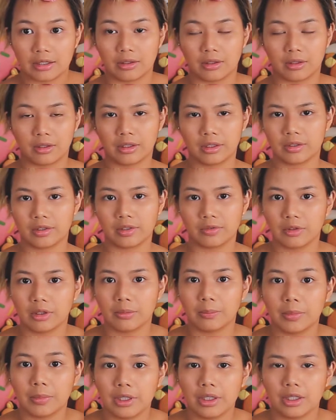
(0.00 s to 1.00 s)
the darkest of the
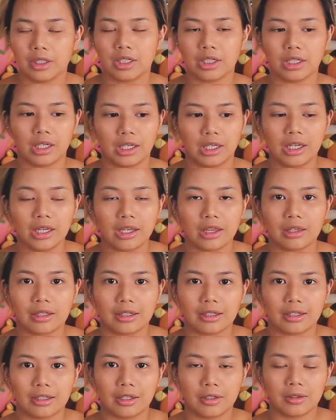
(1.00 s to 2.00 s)
bunch, anything
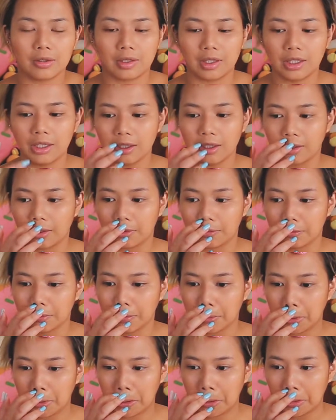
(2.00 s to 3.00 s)
that they could think of.
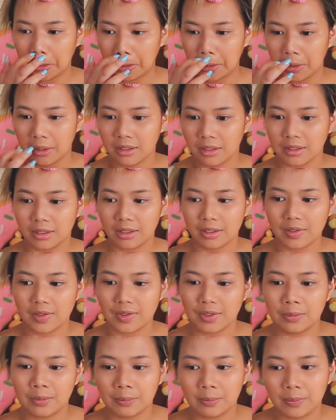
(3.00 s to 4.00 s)

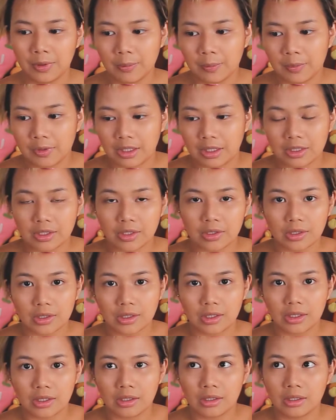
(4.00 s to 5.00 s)
Some people
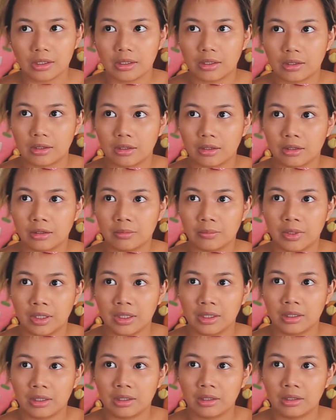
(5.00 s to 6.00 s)
actually called
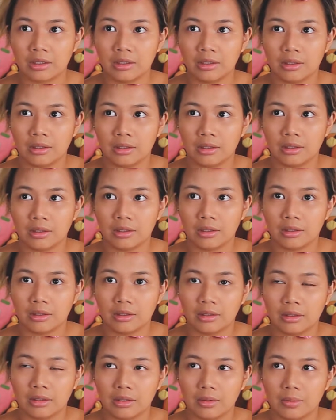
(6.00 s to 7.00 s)
me,
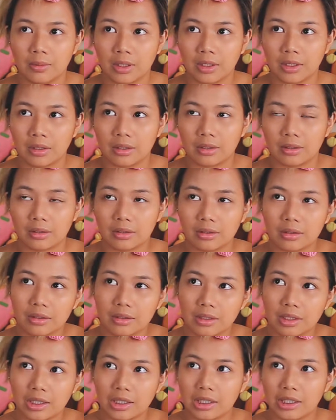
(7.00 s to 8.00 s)
well,
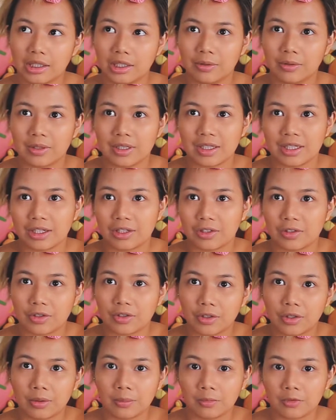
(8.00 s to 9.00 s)
it was like a
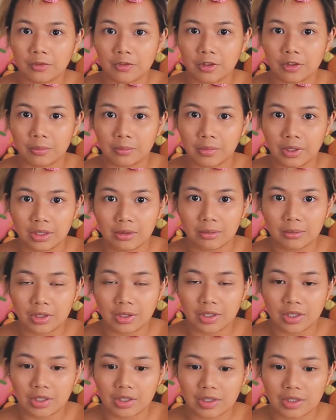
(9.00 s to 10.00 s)
term for me,
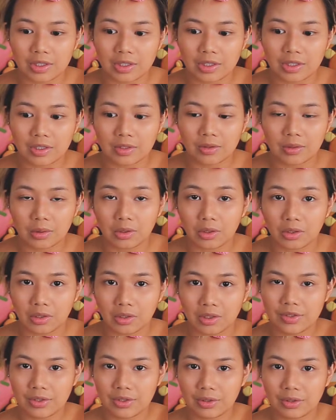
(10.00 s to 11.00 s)
which is
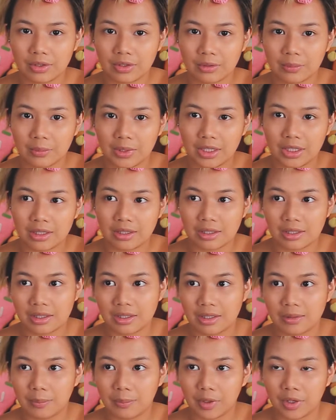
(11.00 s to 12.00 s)
sunog. Sunog
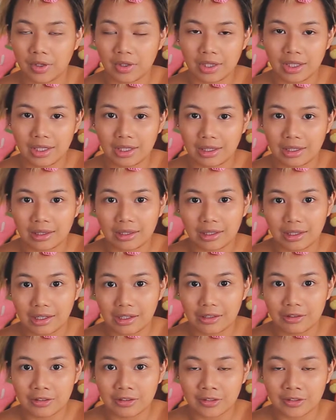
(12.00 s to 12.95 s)
means burnt in Tagalog.